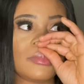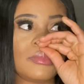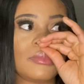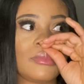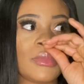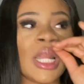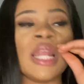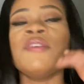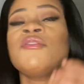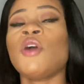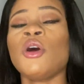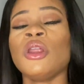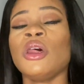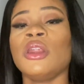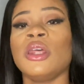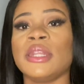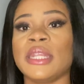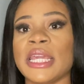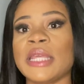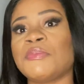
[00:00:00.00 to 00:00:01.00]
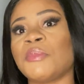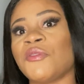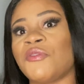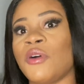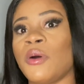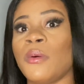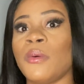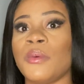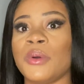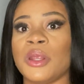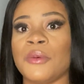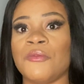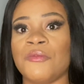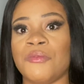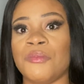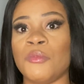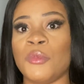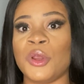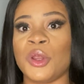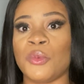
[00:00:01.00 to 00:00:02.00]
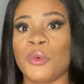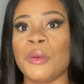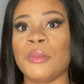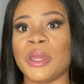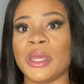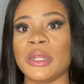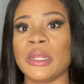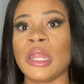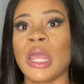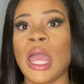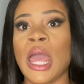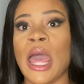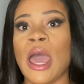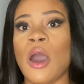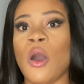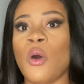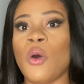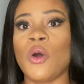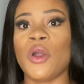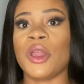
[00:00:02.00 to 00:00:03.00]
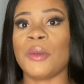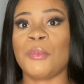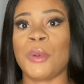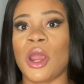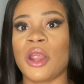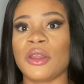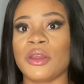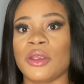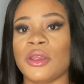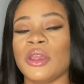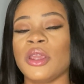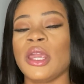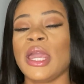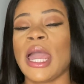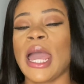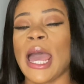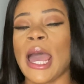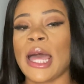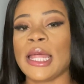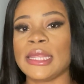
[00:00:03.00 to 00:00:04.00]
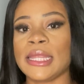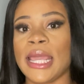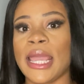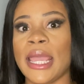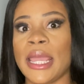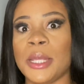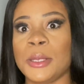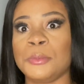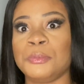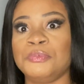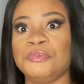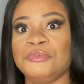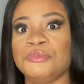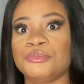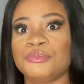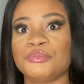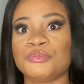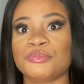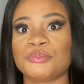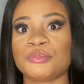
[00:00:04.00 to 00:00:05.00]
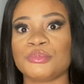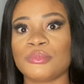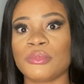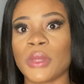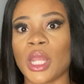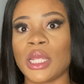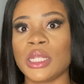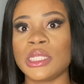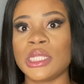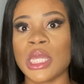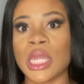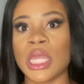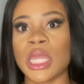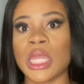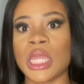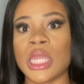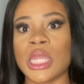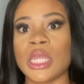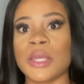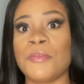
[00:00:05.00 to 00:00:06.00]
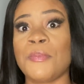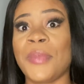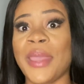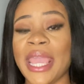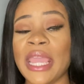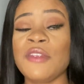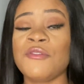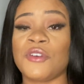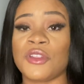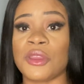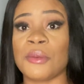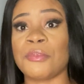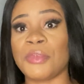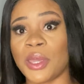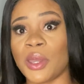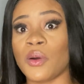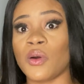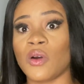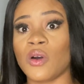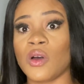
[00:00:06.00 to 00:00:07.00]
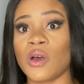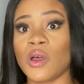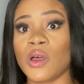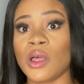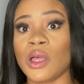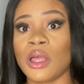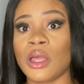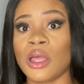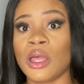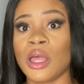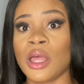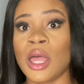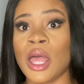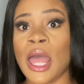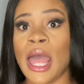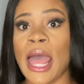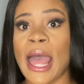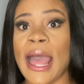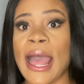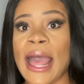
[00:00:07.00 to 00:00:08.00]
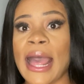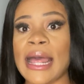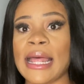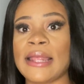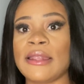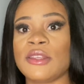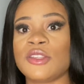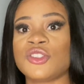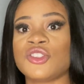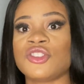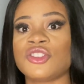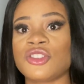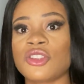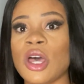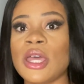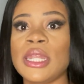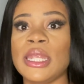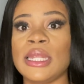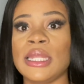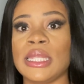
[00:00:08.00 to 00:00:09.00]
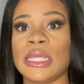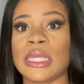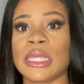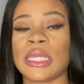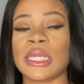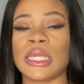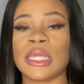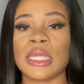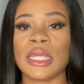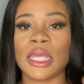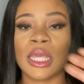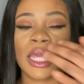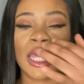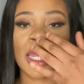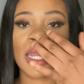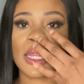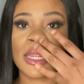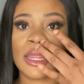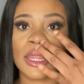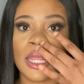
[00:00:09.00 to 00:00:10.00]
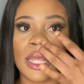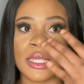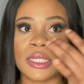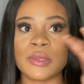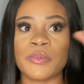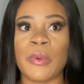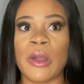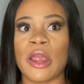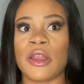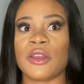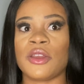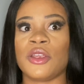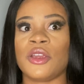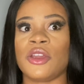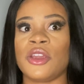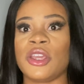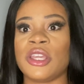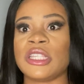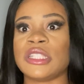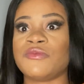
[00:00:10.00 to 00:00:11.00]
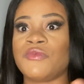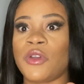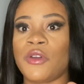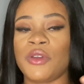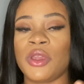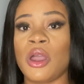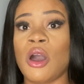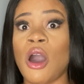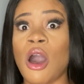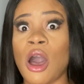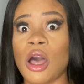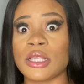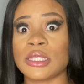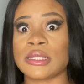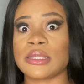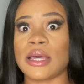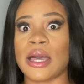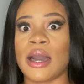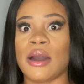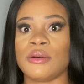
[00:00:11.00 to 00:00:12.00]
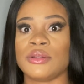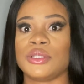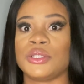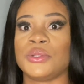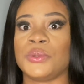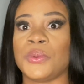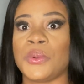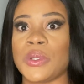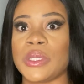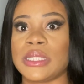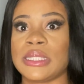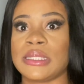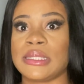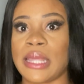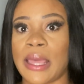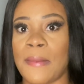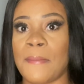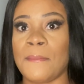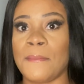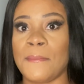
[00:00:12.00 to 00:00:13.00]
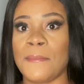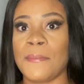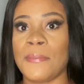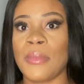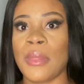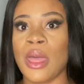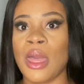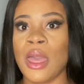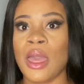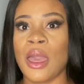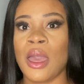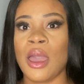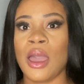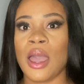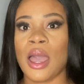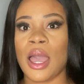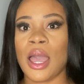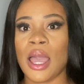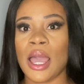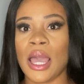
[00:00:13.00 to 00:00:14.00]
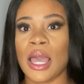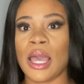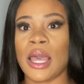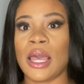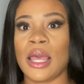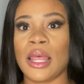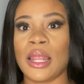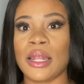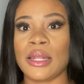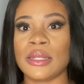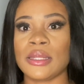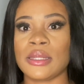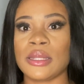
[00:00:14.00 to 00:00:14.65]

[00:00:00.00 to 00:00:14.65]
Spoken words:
they've gone on a date before with a woman or a partner, and then they paid for the bill, and suddenly this partner is very hostile towards them, and